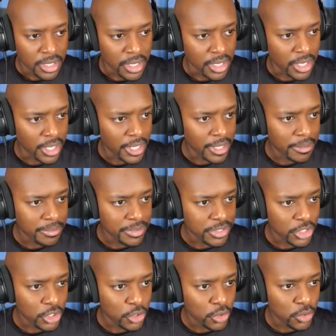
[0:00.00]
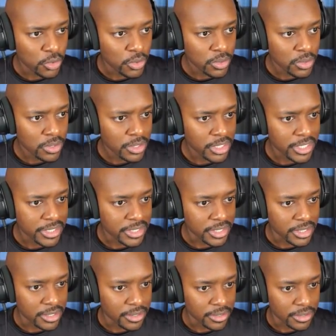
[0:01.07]
So let's see
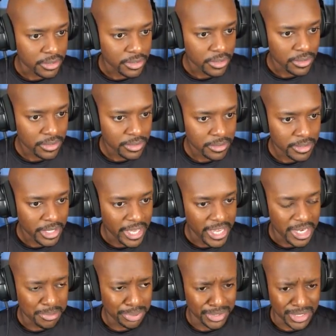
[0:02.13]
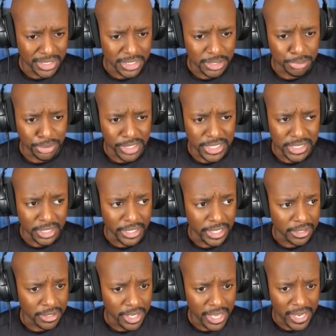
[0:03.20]
here. 8, please
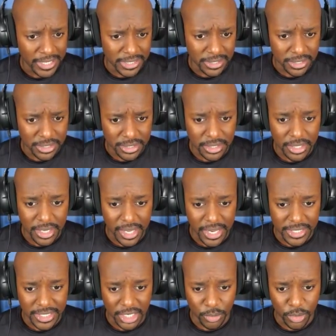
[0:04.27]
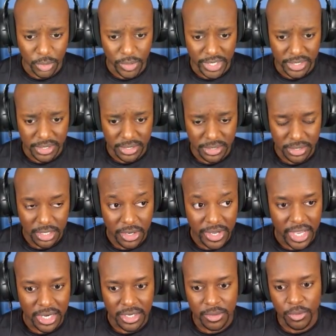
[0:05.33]
Clint. 8. I don't want to wait.
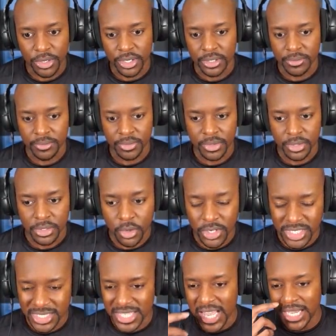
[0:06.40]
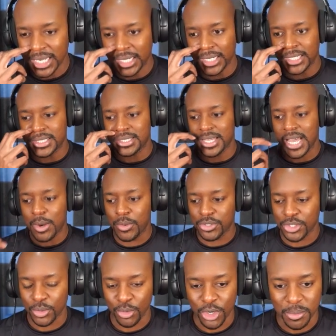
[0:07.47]
Okay, we're good. Oh, this is not Clint. I went
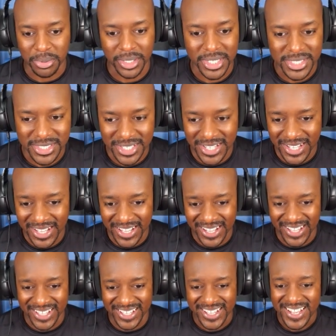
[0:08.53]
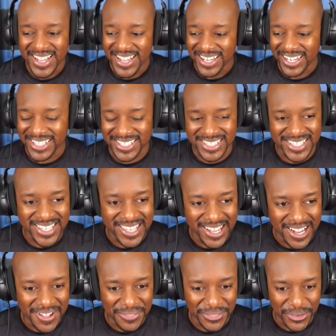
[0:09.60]
to the wrong place. This is
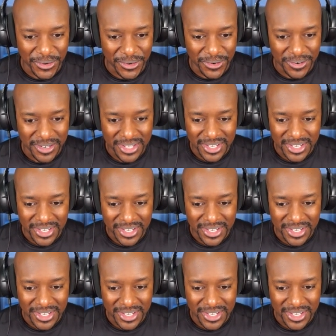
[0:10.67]
Gunther.